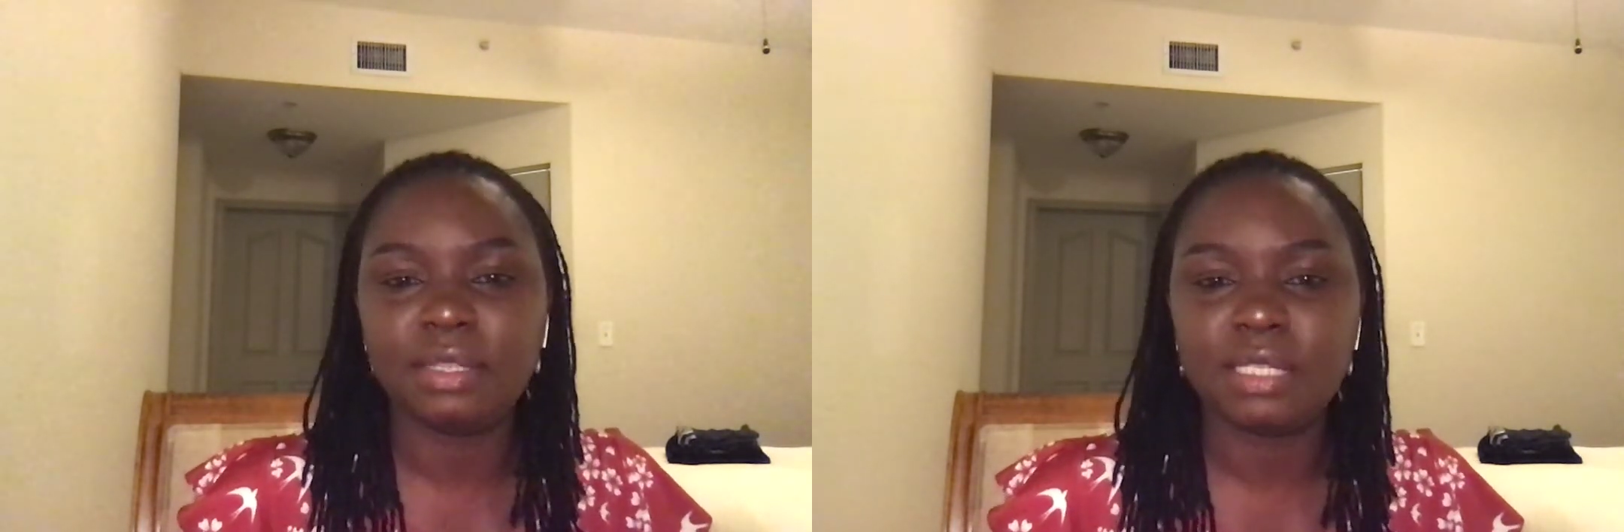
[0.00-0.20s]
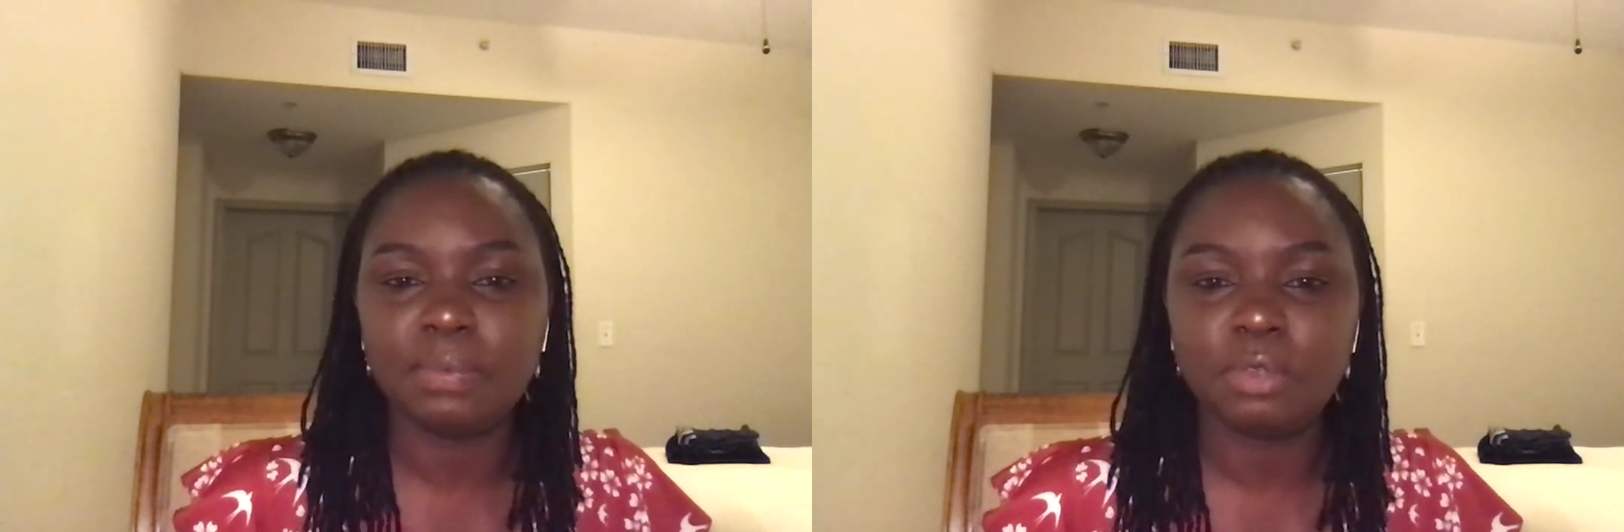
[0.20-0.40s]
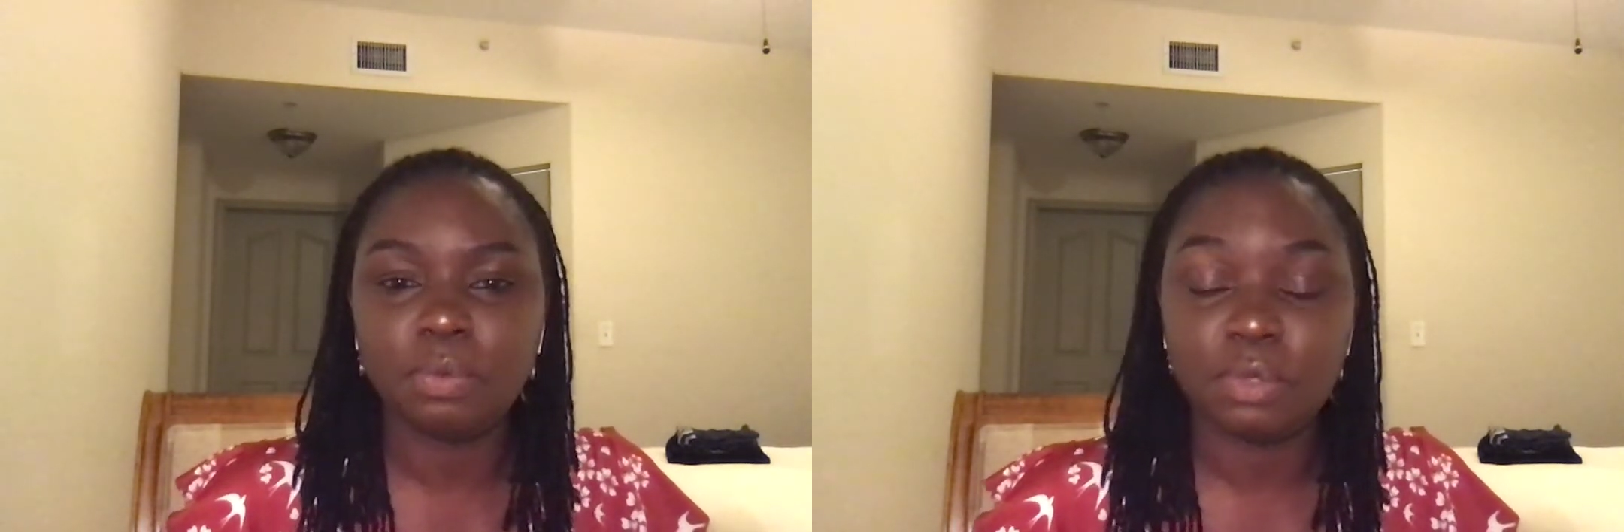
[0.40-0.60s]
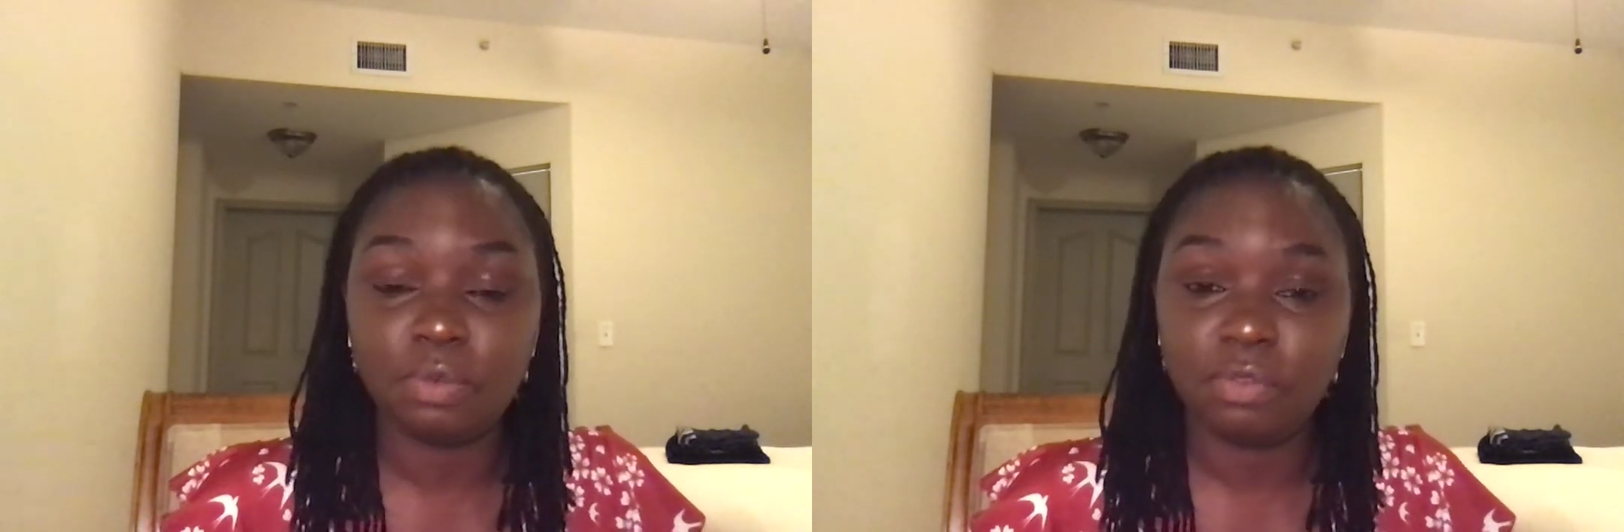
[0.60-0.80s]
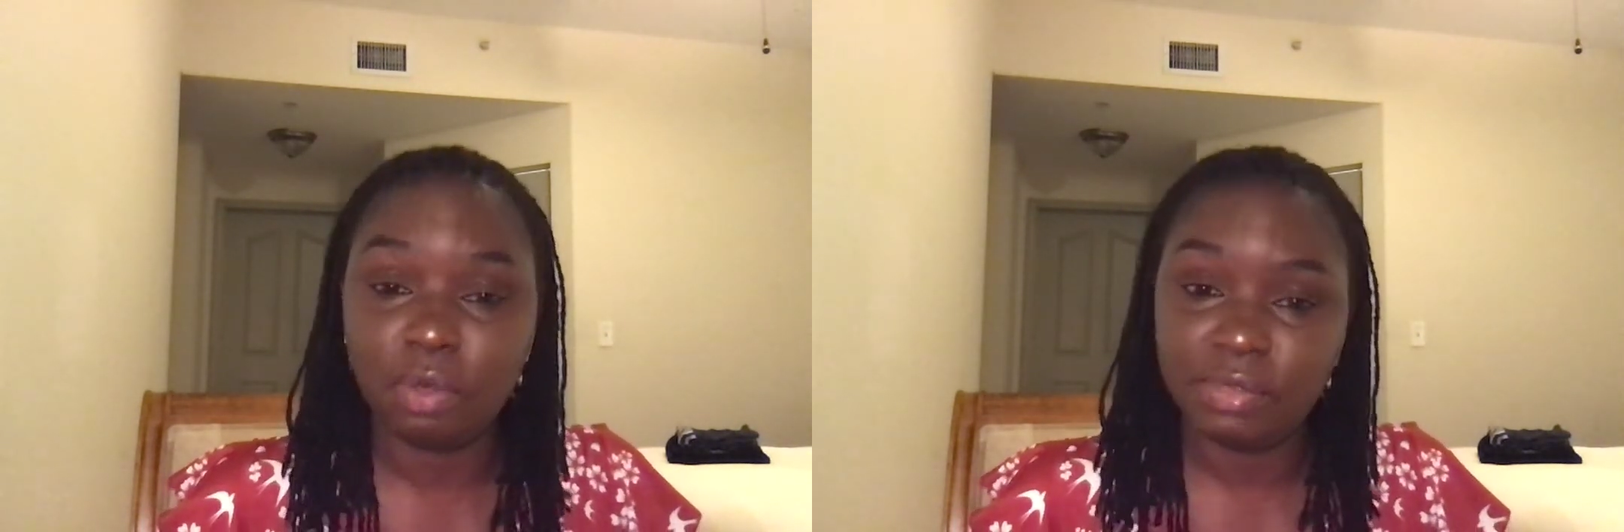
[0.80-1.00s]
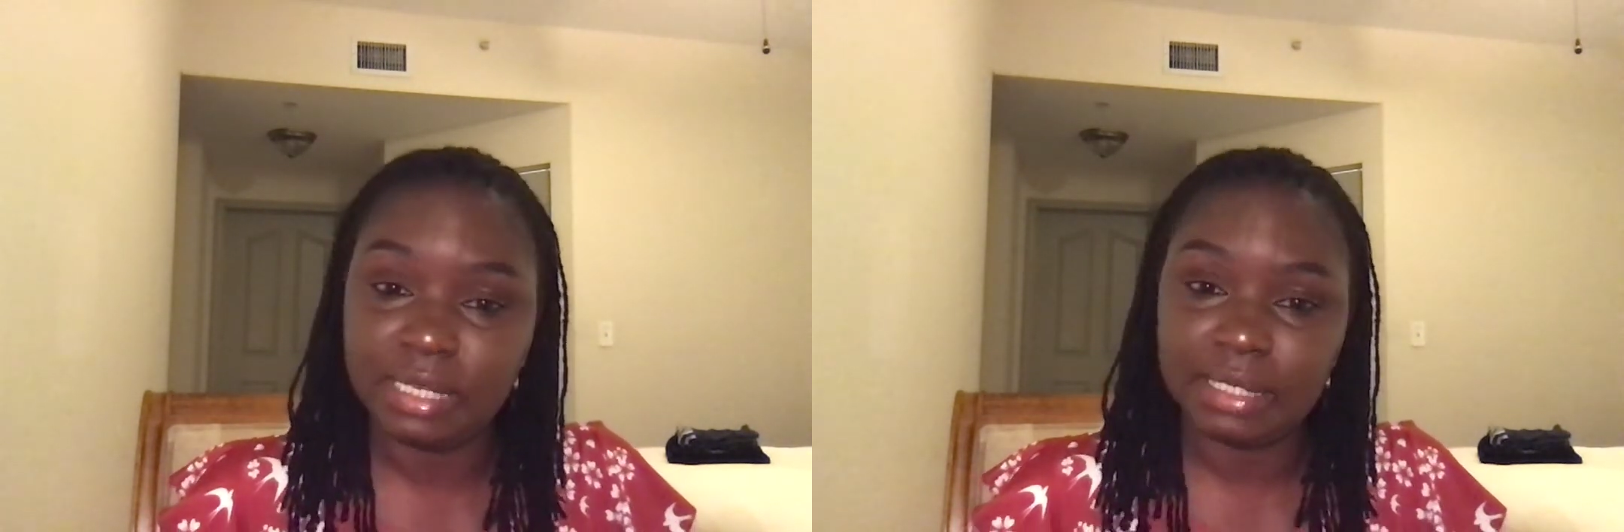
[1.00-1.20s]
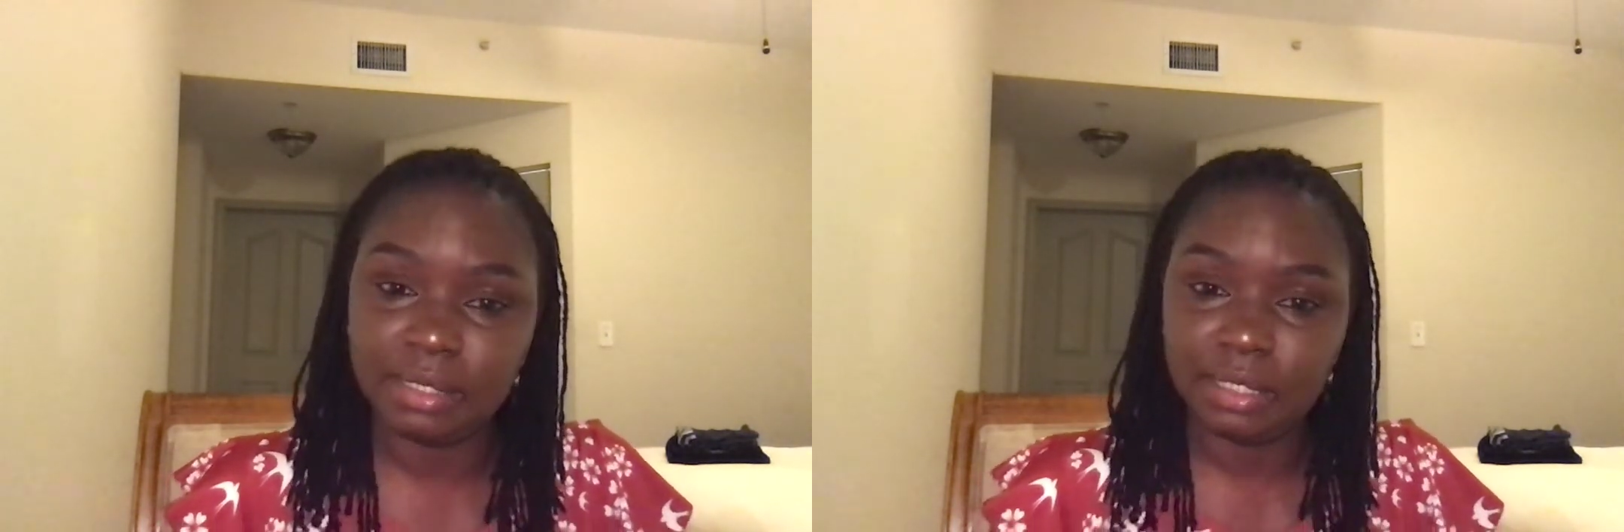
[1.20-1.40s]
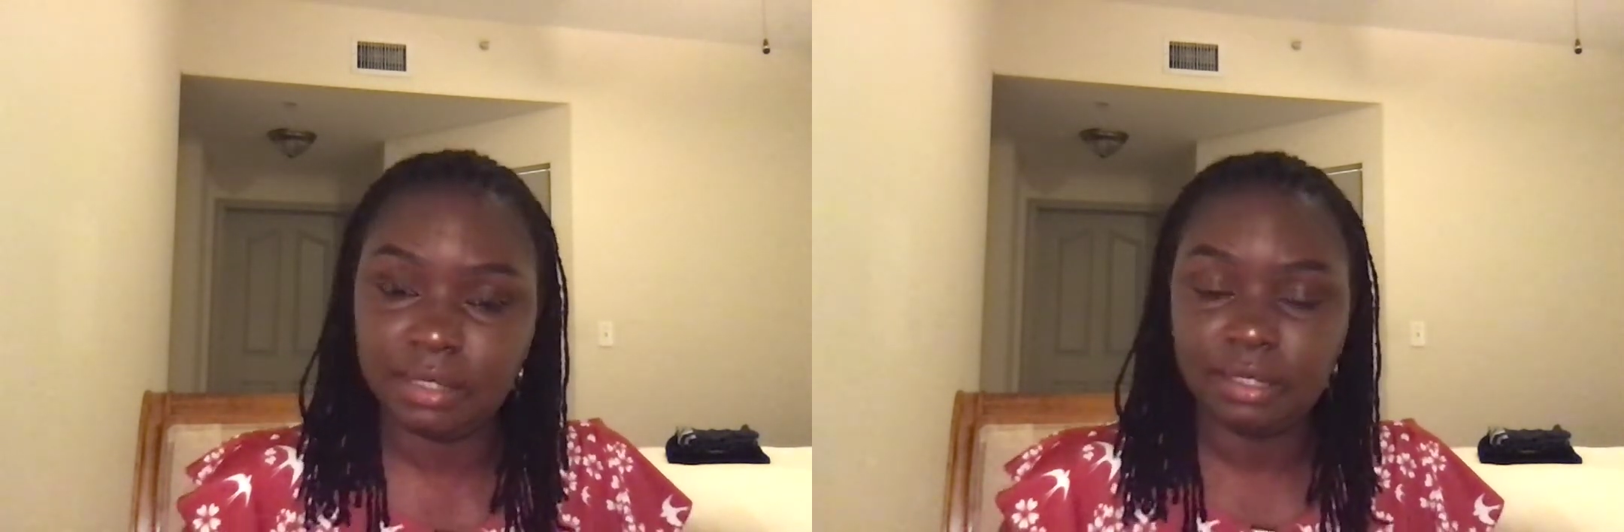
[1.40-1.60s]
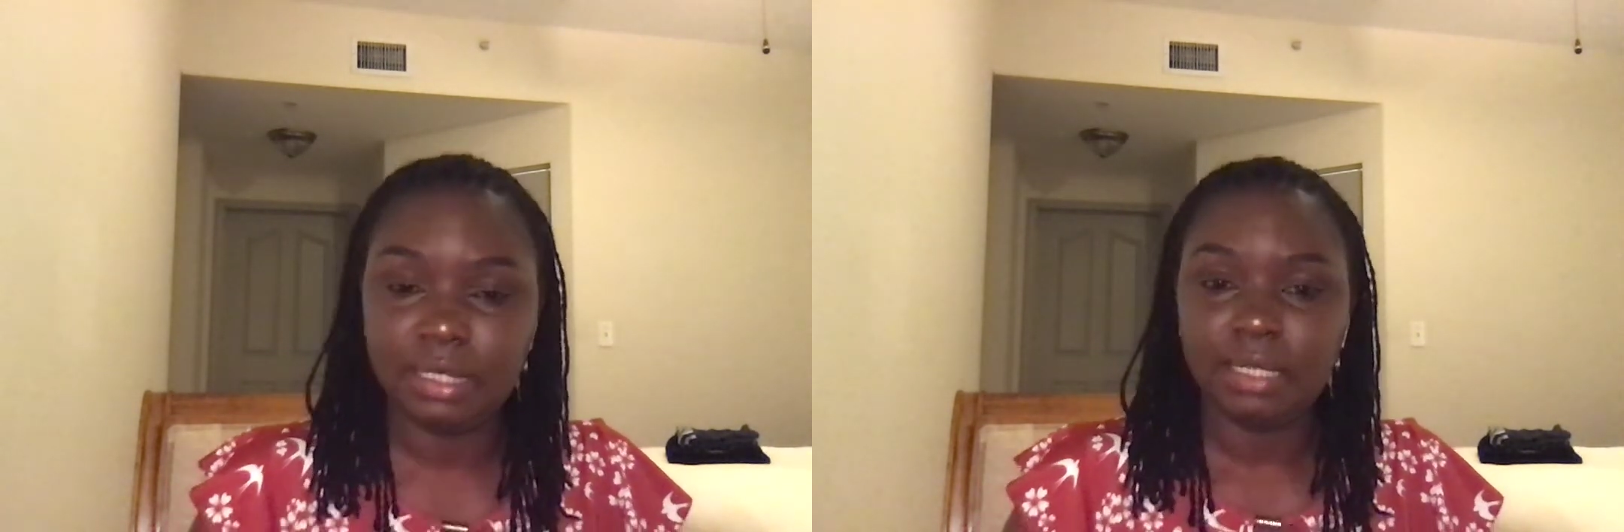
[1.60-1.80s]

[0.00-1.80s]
symptoms of COVID-19.